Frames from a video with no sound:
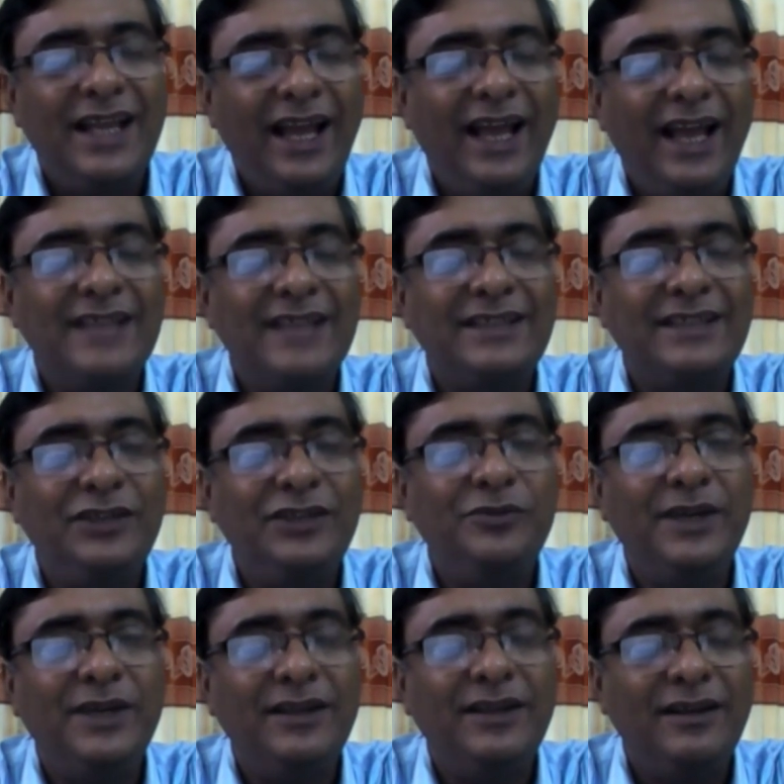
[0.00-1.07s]
As
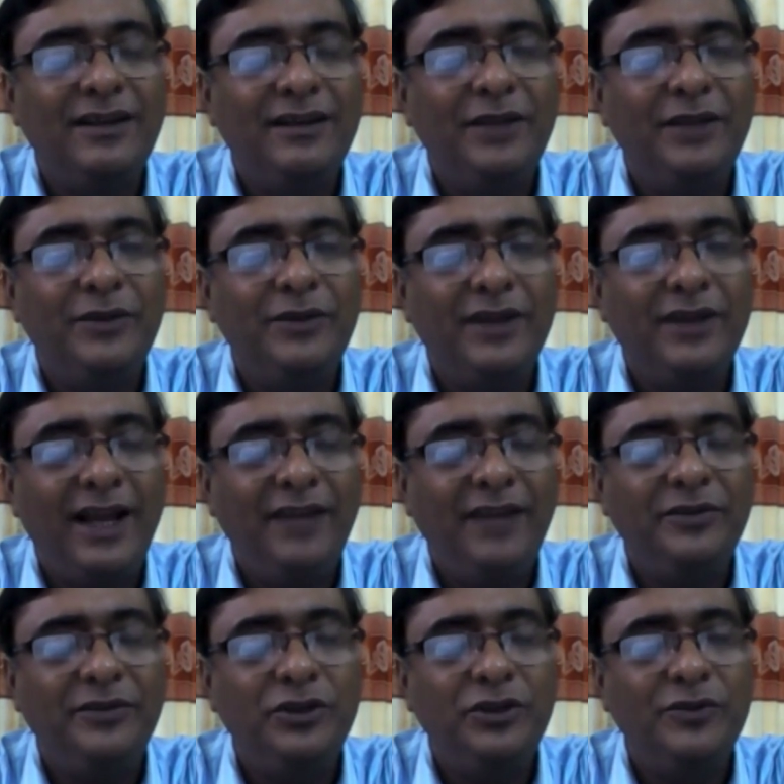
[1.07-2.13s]

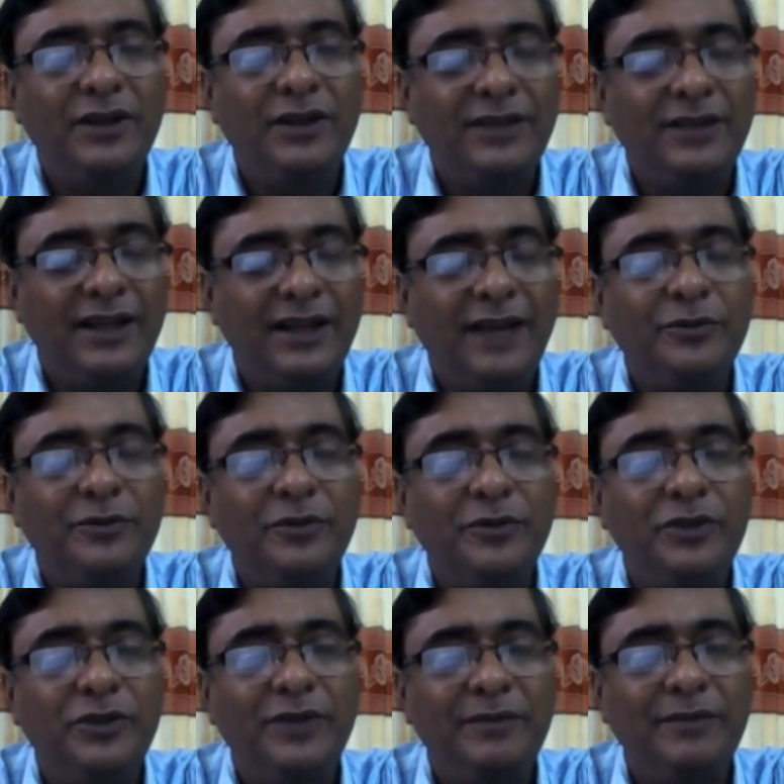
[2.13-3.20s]
the life of
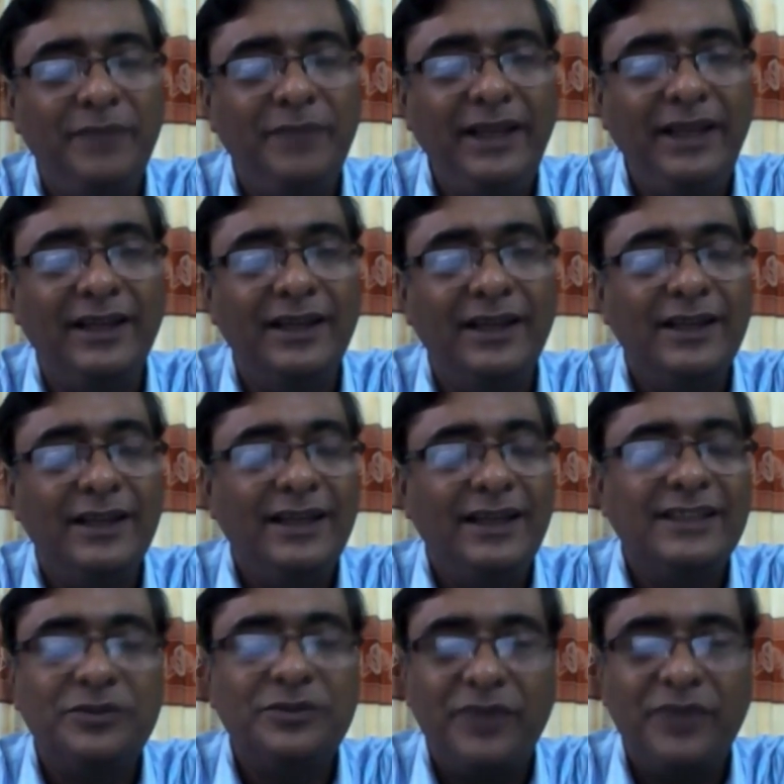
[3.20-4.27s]
human being
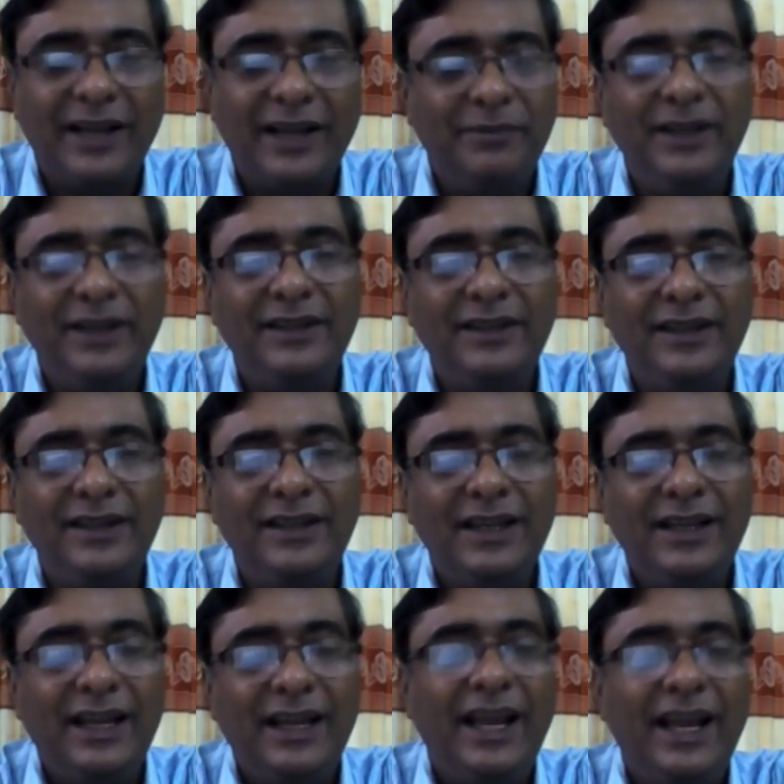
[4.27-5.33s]
is fragmented,
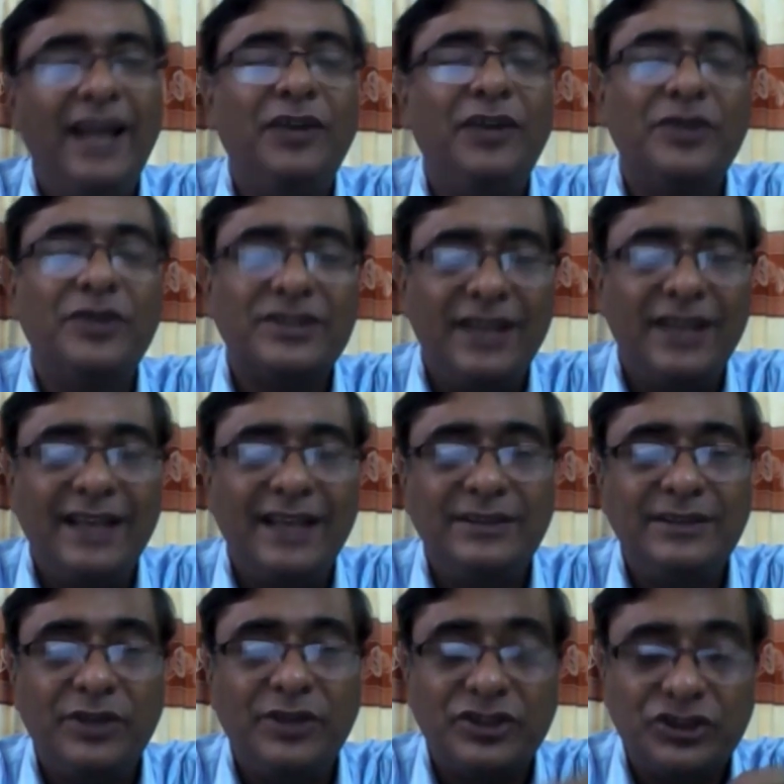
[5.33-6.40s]
as
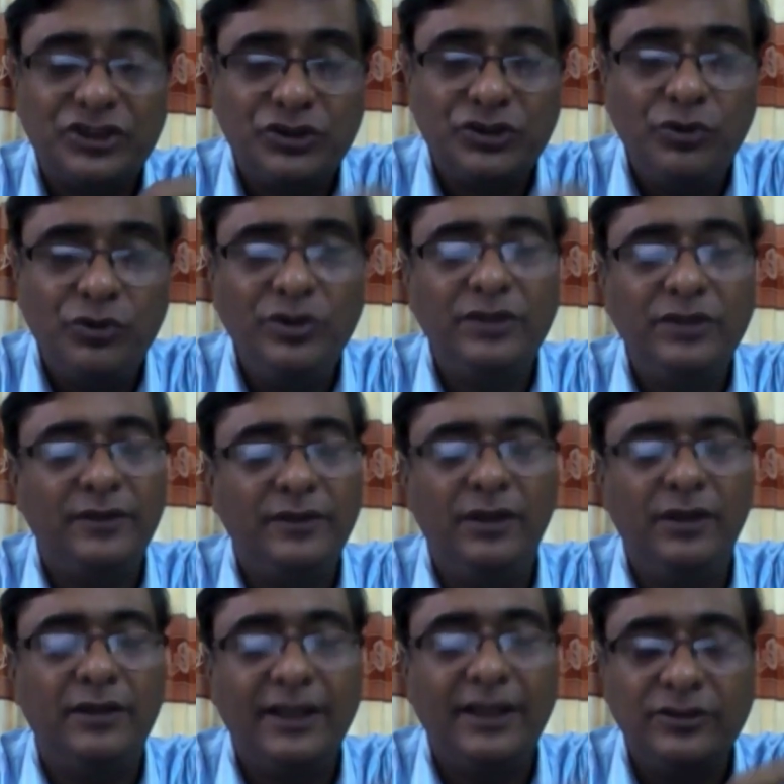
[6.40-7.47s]
our soul,
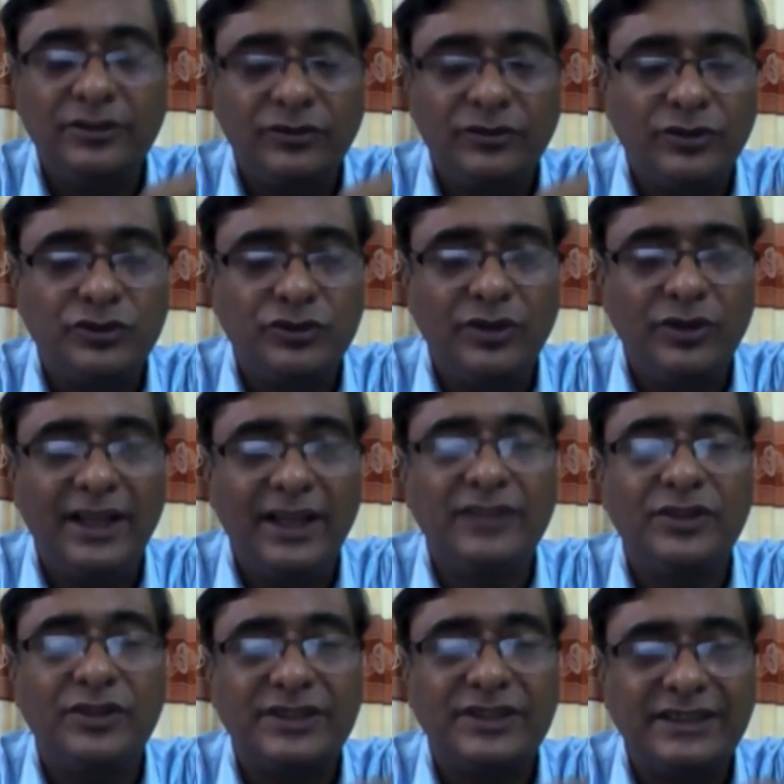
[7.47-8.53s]
as
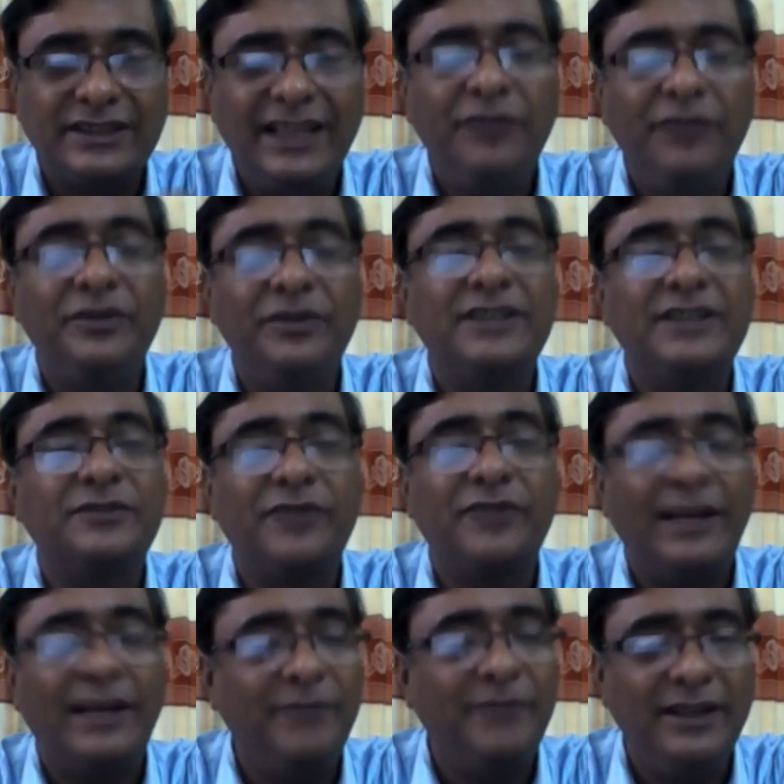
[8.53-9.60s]
our self is
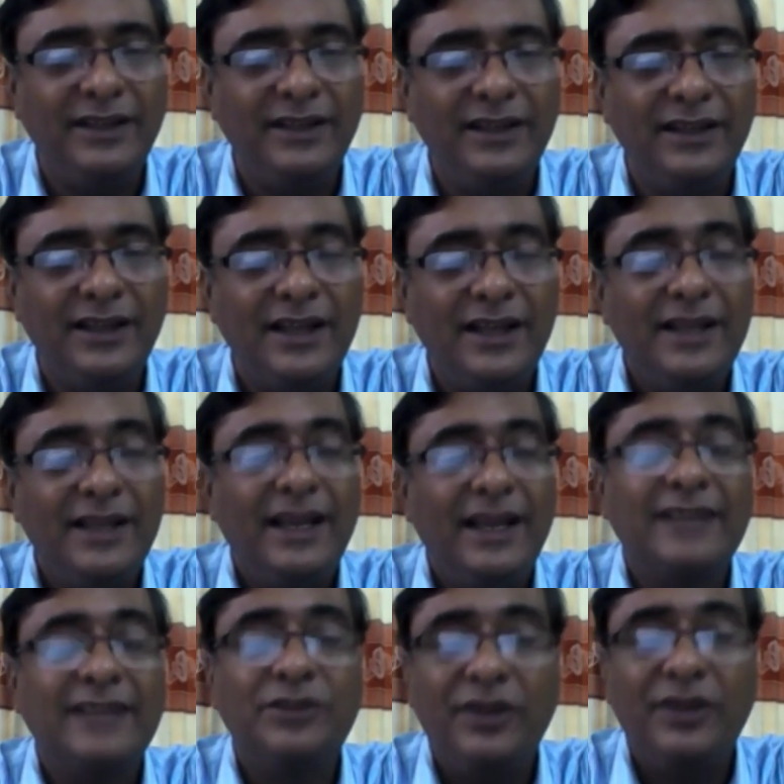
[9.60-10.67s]
fragmented,
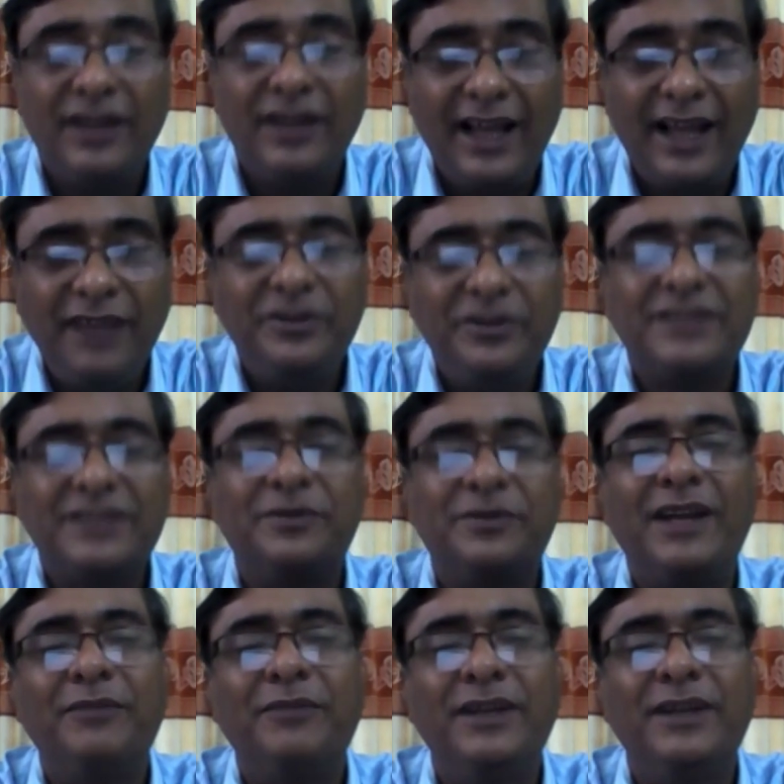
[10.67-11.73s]
as our life is
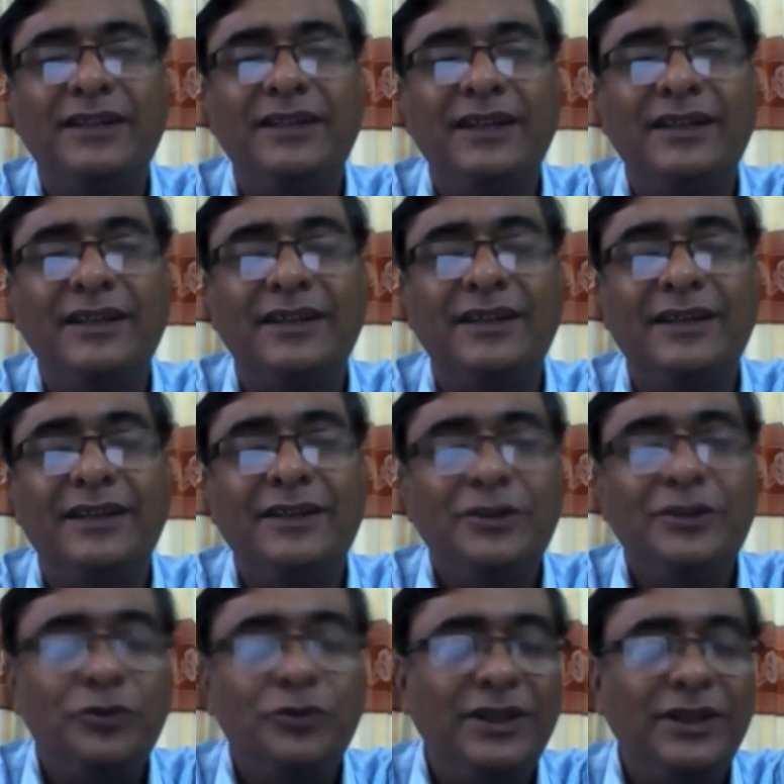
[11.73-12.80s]
fragmented,
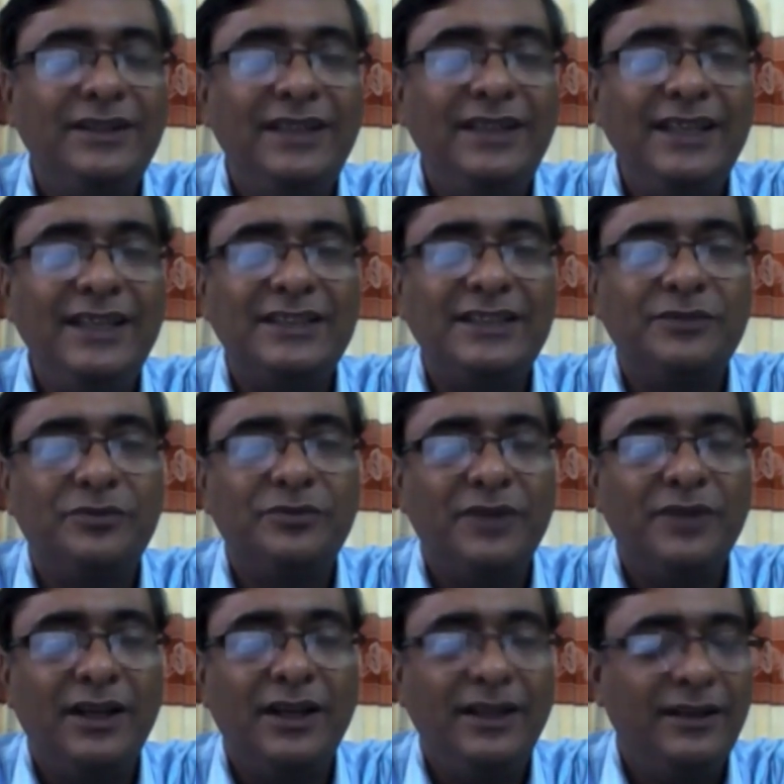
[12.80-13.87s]
with this
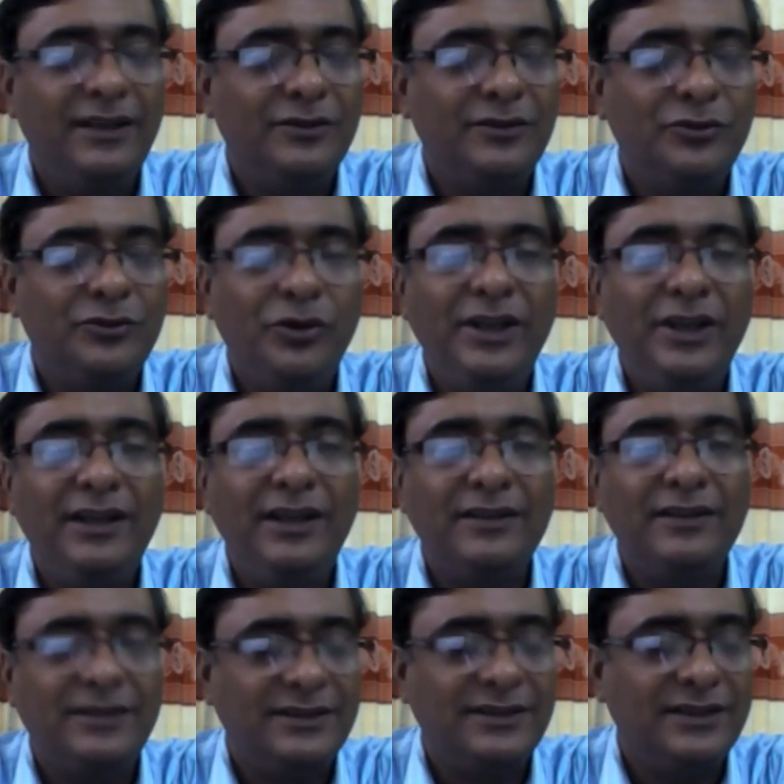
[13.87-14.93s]

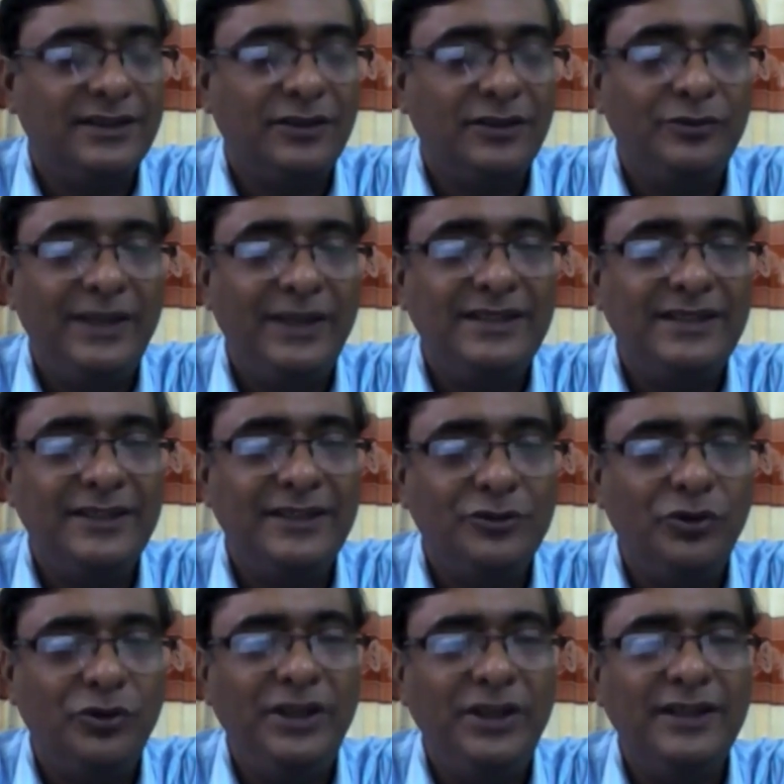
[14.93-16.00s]
coherence, to maintain
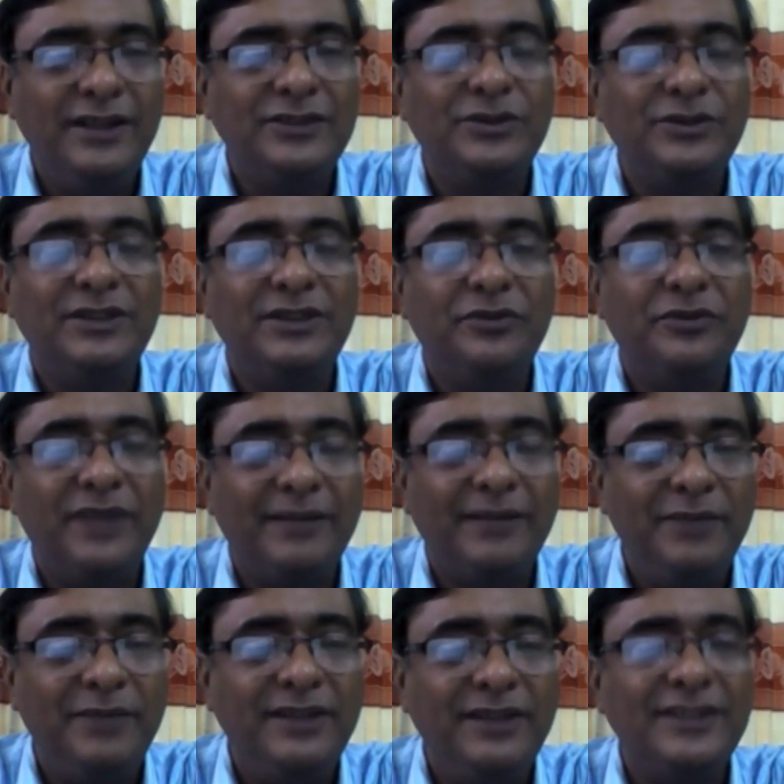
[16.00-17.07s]
coherence with the
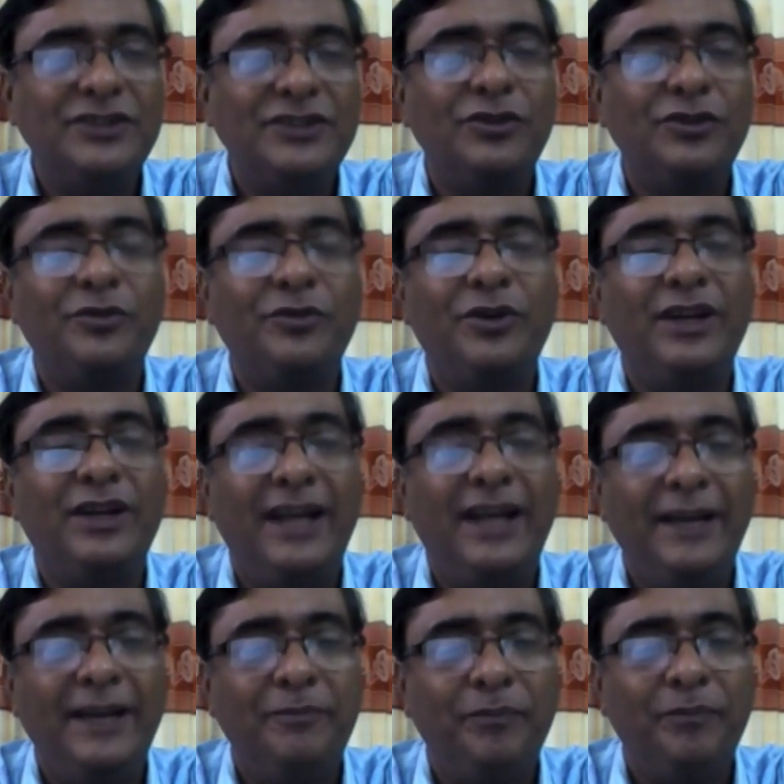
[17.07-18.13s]
fragmentation of our
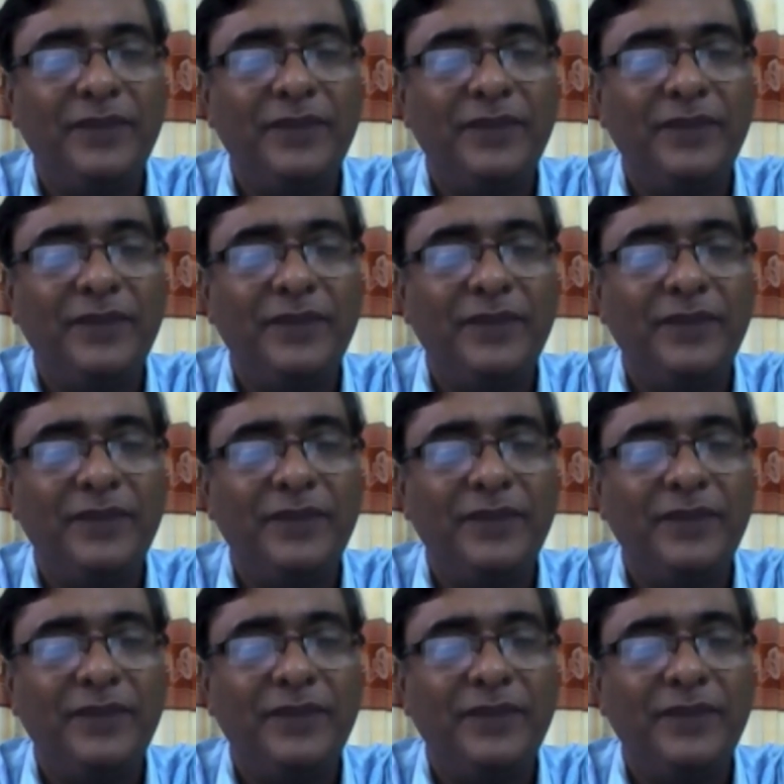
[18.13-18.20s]
life,